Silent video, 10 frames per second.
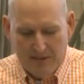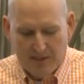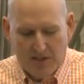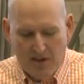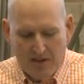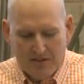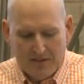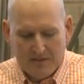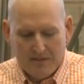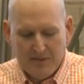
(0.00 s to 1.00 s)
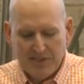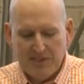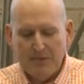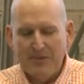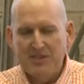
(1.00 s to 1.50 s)
to guard the
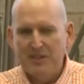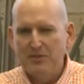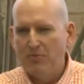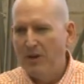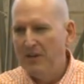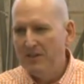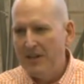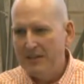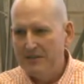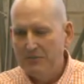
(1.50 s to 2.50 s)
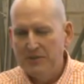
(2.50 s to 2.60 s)
Mississippi Central Rail Line,